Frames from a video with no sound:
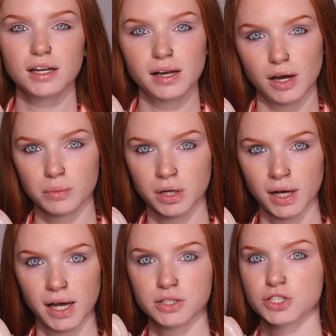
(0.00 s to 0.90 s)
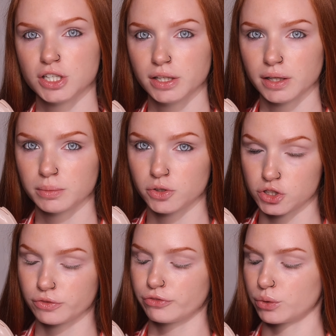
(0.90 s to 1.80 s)
Now I'm gonna add She Glam
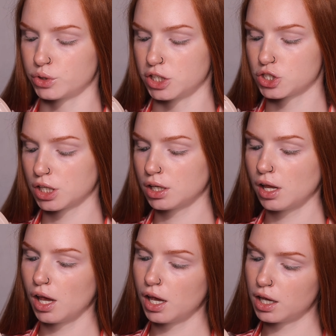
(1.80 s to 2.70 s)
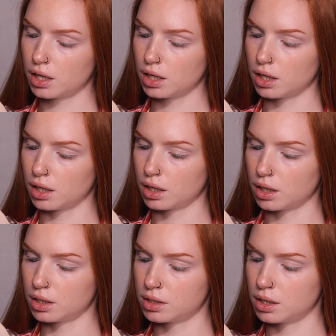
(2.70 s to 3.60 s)
Cushion Foundation,
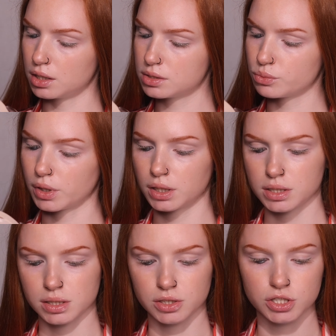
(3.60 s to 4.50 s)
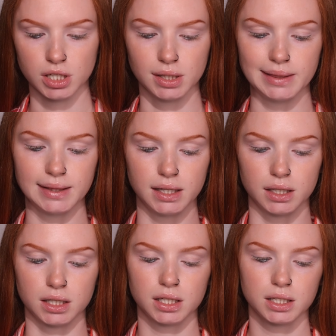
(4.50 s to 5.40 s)
and this one is in the shade
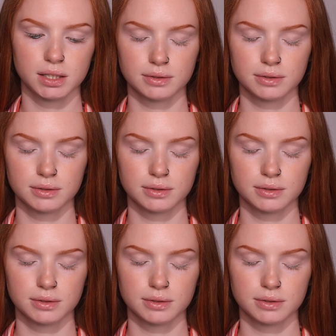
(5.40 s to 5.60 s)
Linen.